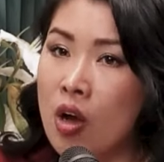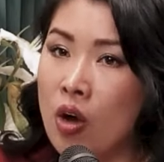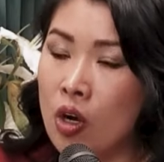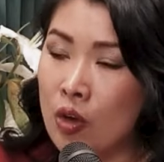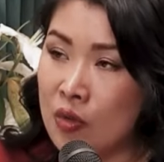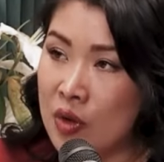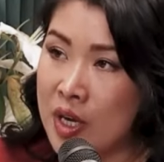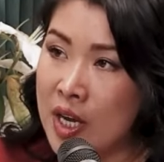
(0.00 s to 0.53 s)
All
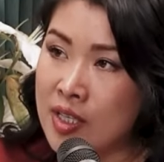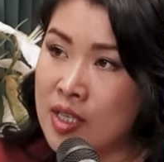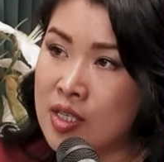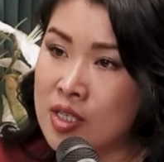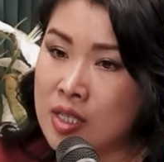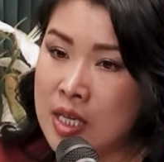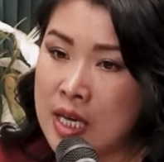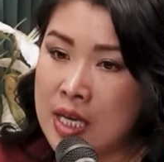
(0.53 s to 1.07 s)
of your
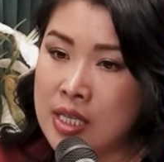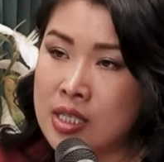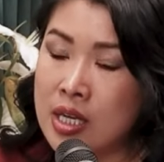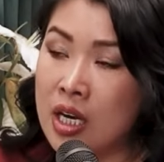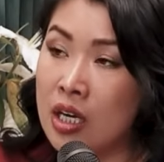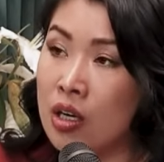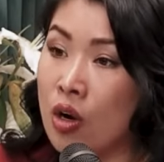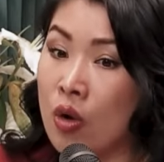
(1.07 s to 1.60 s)
cousins' kids,
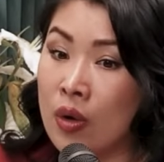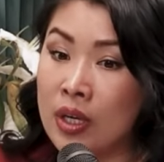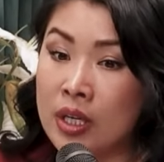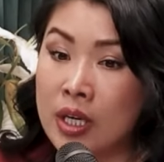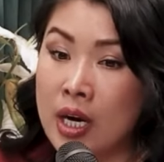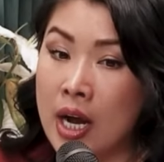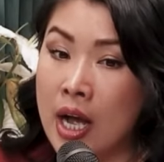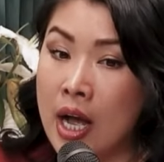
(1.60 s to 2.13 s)
all
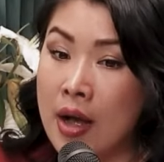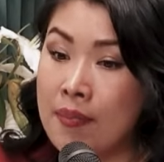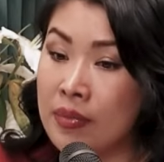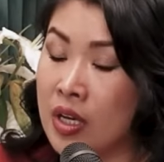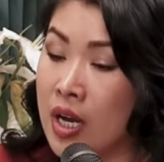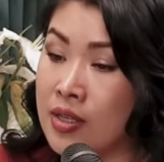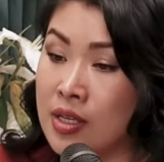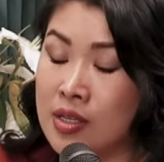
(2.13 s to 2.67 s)
her
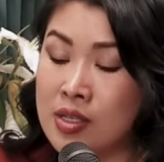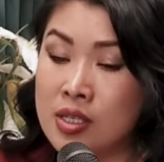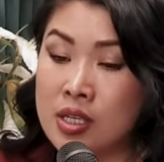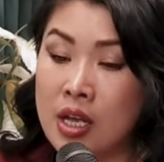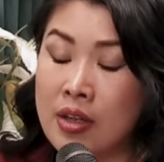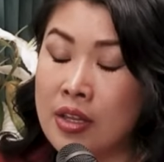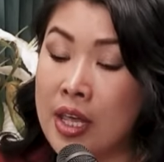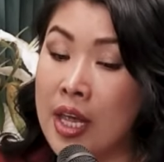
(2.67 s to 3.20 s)
cousins,
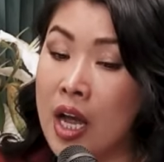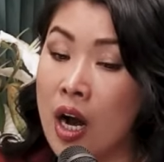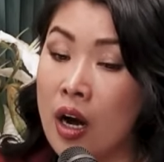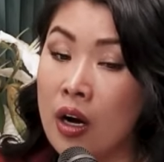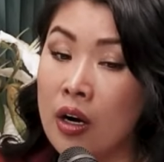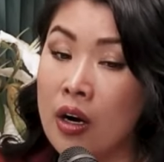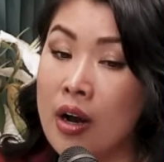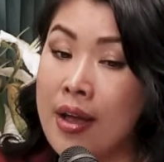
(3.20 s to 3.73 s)
they
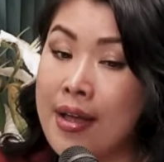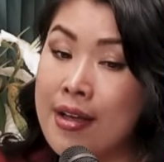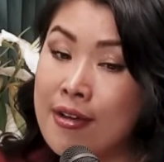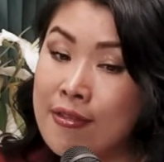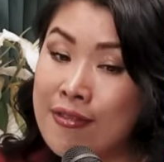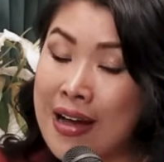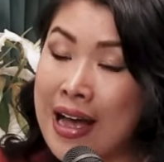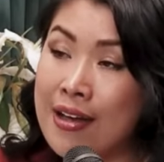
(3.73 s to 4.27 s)
are
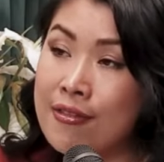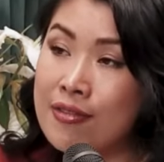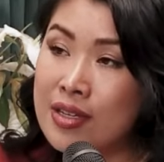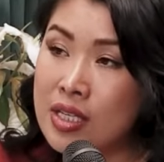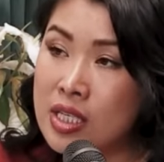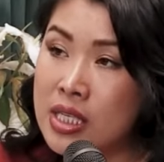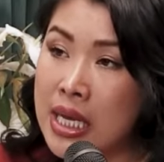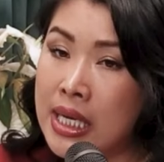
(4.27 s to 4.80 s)
mm-hmm. 5,
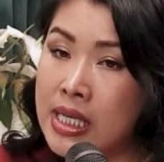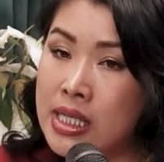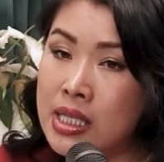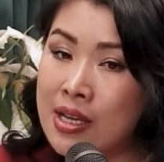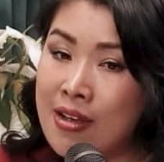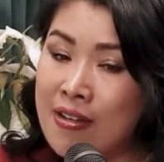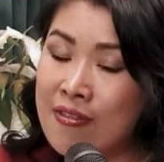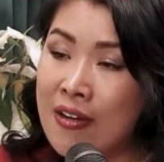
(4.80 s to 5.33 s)
6,
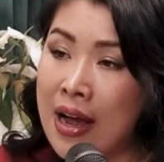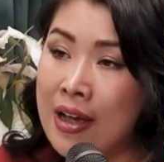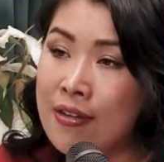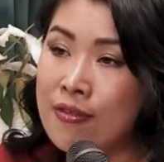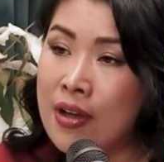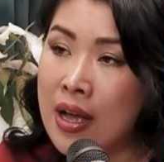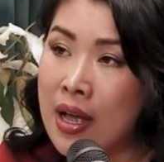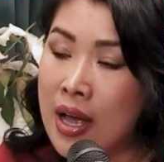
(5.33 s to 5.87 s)

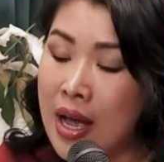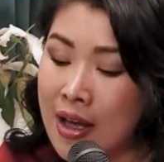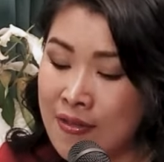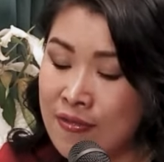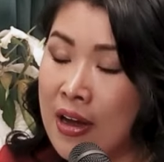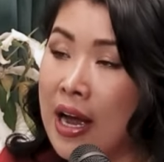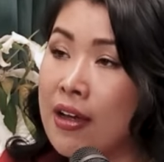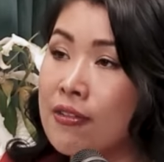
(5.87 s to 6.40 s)
5, and
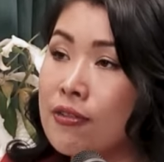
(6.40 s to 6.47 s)
5.